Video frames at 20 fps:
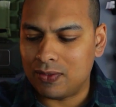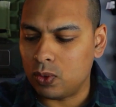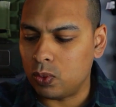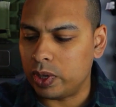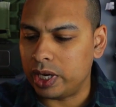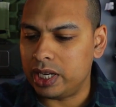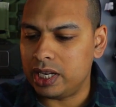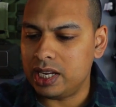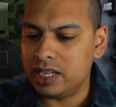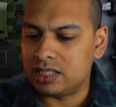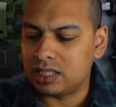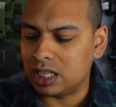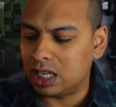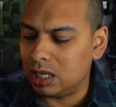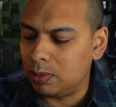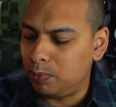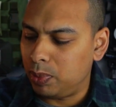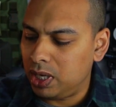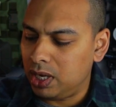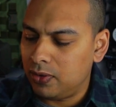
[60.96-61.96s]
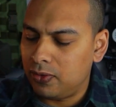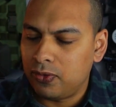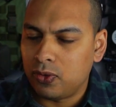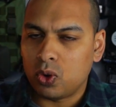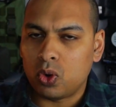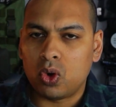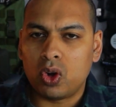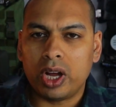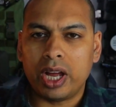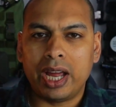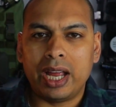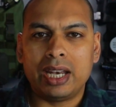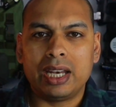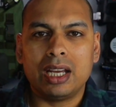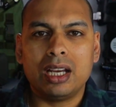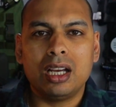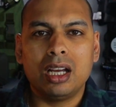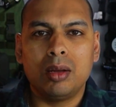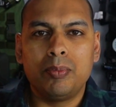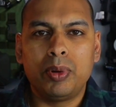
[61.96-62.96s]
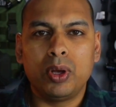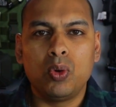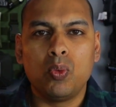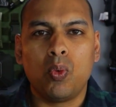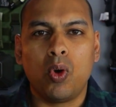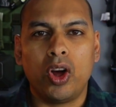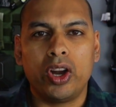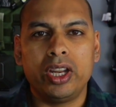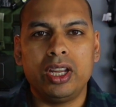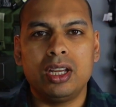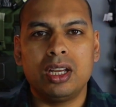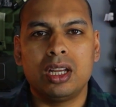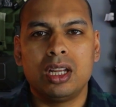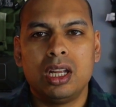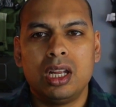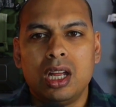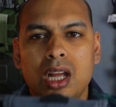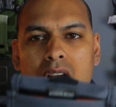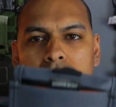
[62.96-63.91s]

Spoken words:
giveaway is going to be for an Urban Warrior